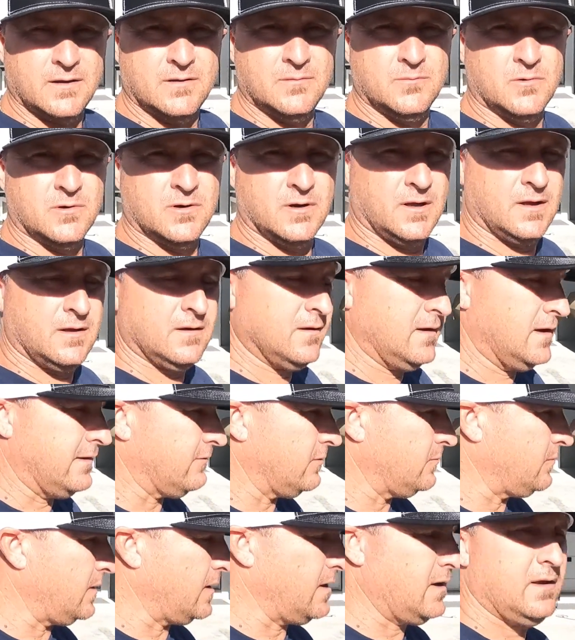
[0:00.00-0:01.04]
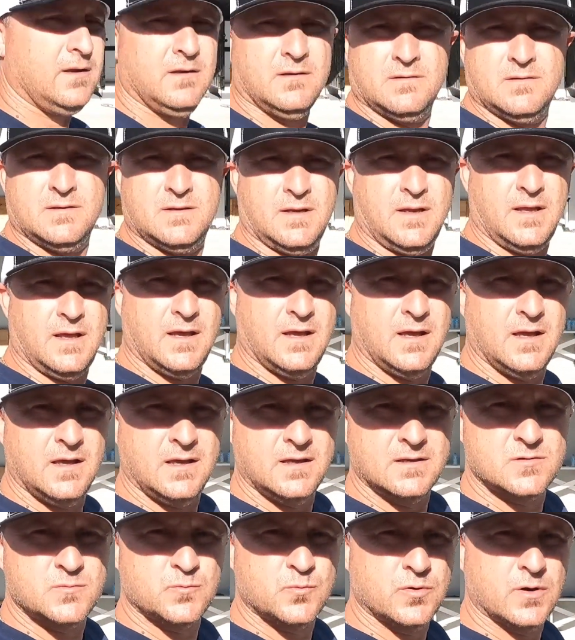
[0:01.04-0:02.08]
good morning, everybody.
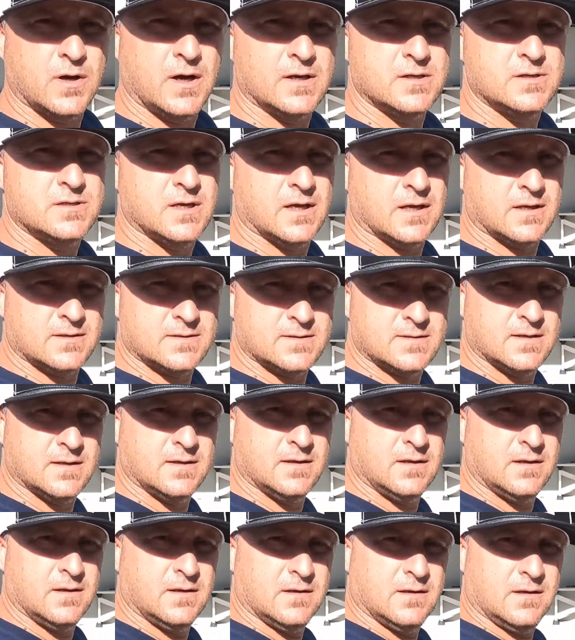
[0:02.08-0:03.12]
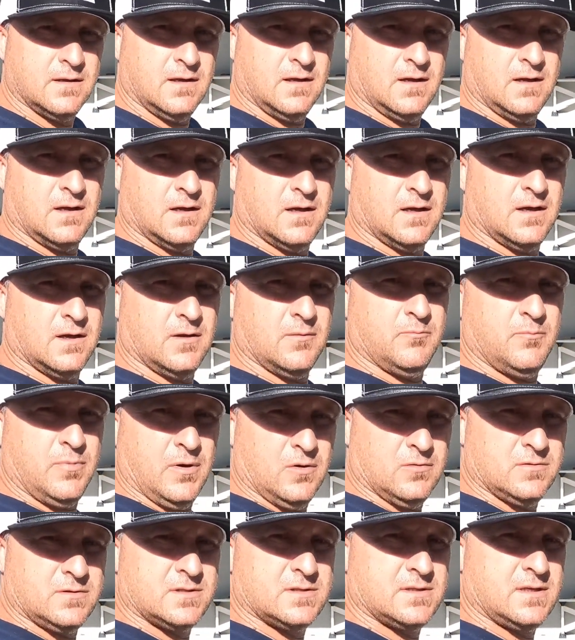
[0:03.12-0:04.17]
Today's project,
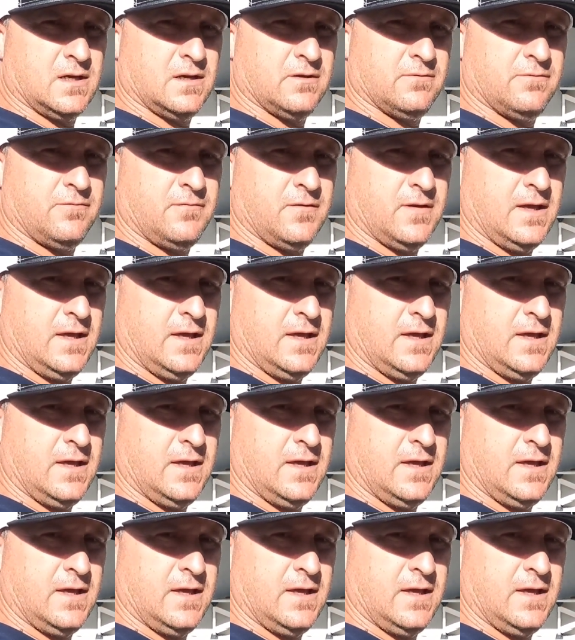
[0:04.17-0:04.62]
boat stuff,